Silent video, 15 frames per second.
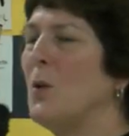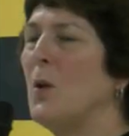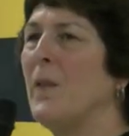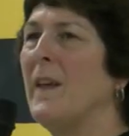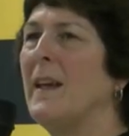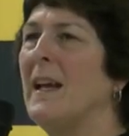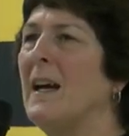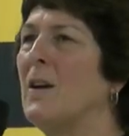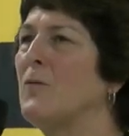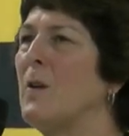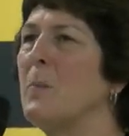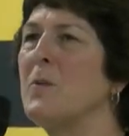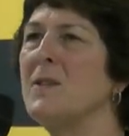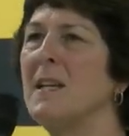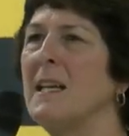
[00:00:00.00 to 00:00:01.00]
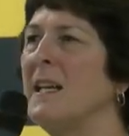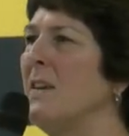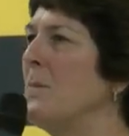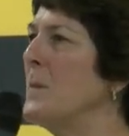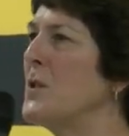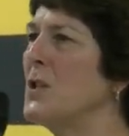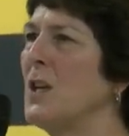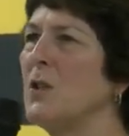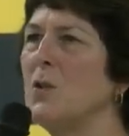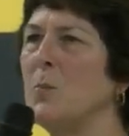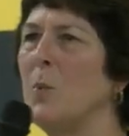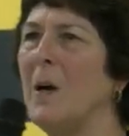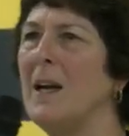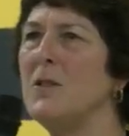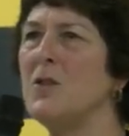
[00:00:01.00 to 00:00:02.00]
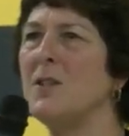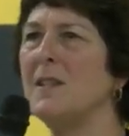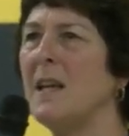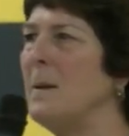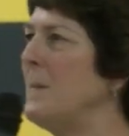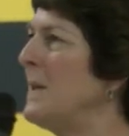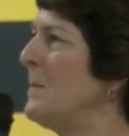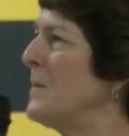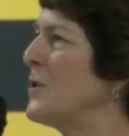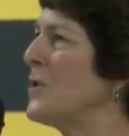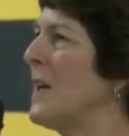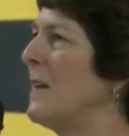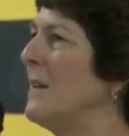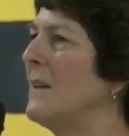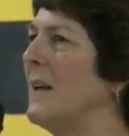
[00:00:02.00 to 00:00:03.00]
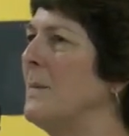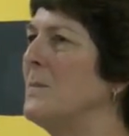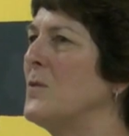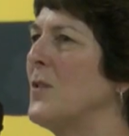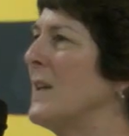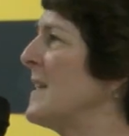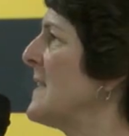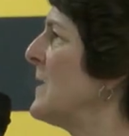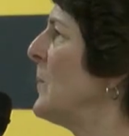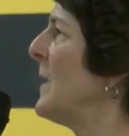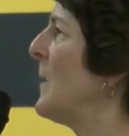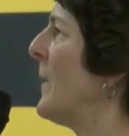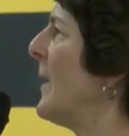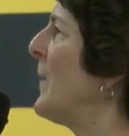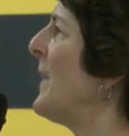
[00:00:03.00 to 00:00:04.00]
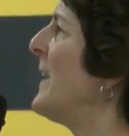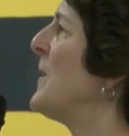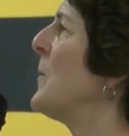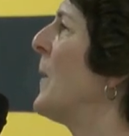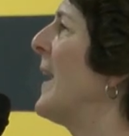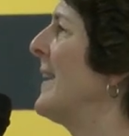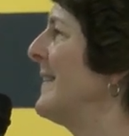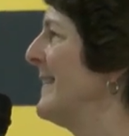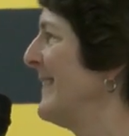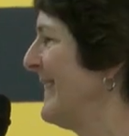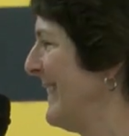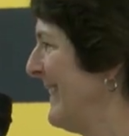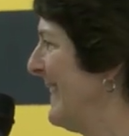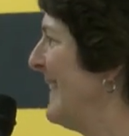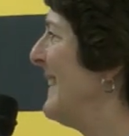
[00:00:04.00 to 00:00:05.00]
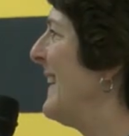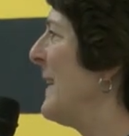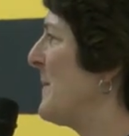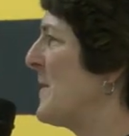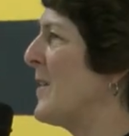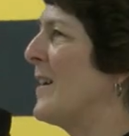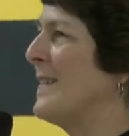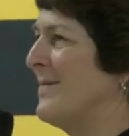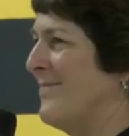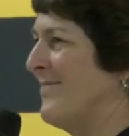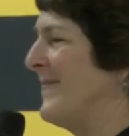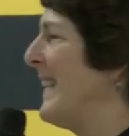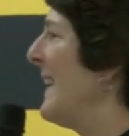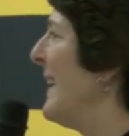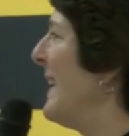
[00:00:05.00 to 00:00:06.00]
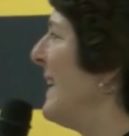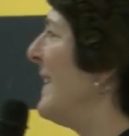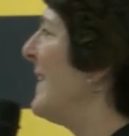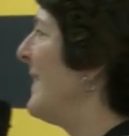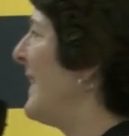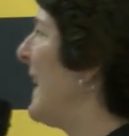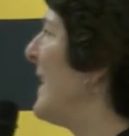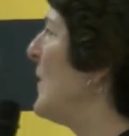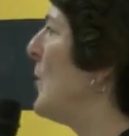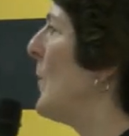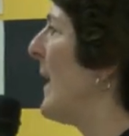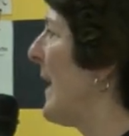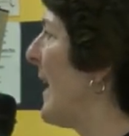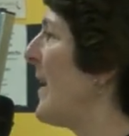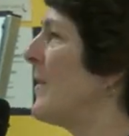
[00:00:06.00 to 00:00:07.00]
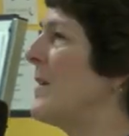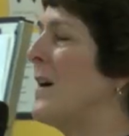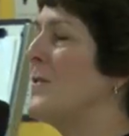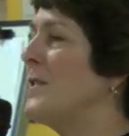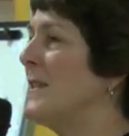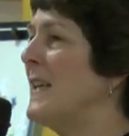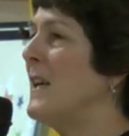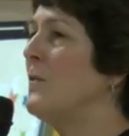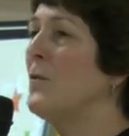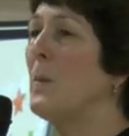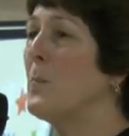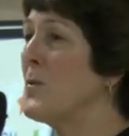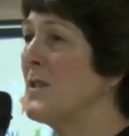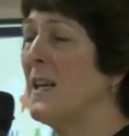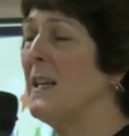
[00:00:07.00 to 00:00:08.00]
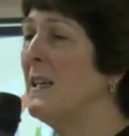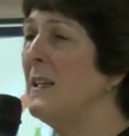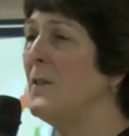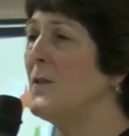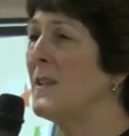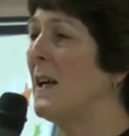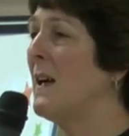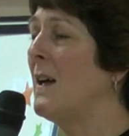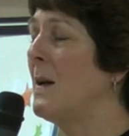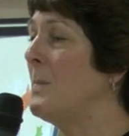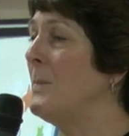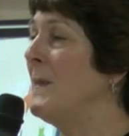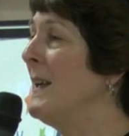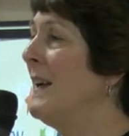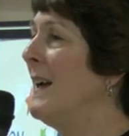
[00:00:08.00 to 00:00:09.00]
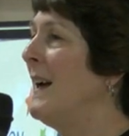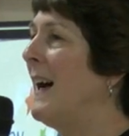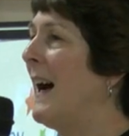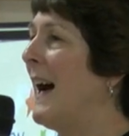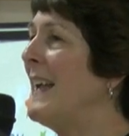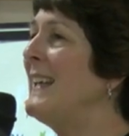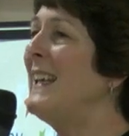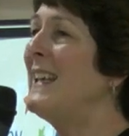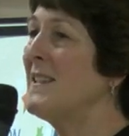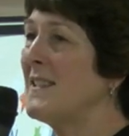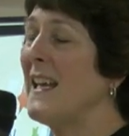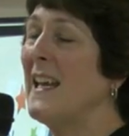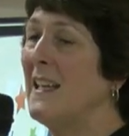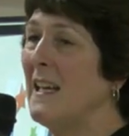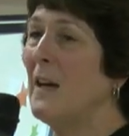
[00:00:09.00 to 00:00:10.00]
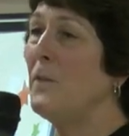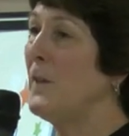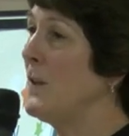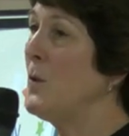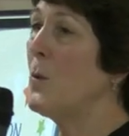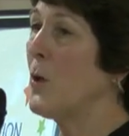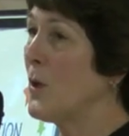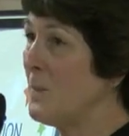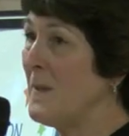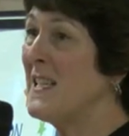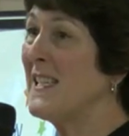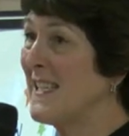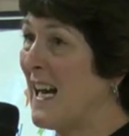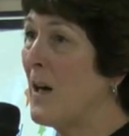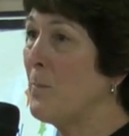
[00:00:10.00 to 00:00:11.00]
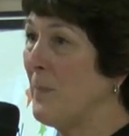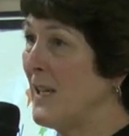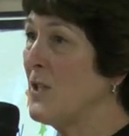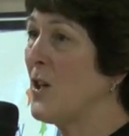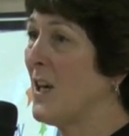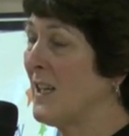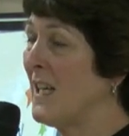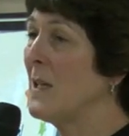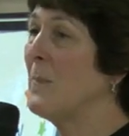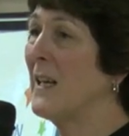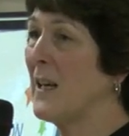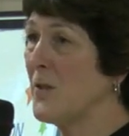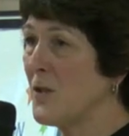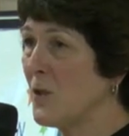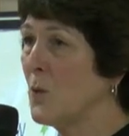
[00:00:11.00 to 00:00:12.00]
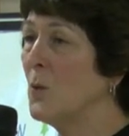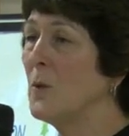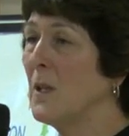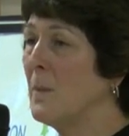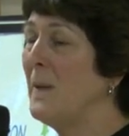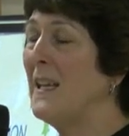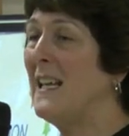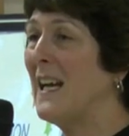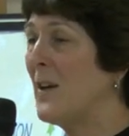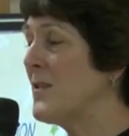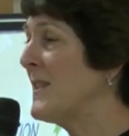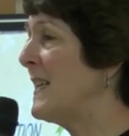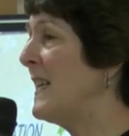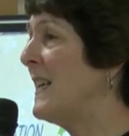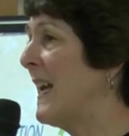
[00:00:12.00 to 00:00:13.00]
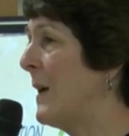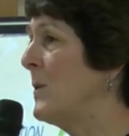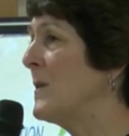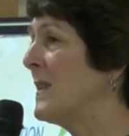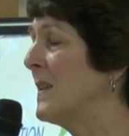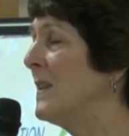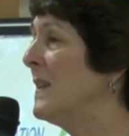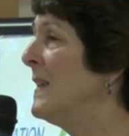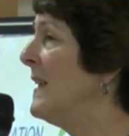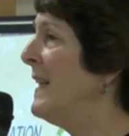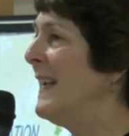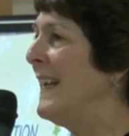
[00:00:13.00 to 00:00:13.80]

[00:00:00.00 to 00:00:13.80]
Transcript: told that uh, Representative Michelle Dubois just came in. Michelle, I'm trying to see where you are. Oh, there you are. I'm sorry. Thank you. Our, our state representatives, um, I can't say enough, and you heard me start by talking about our school committee, our city council,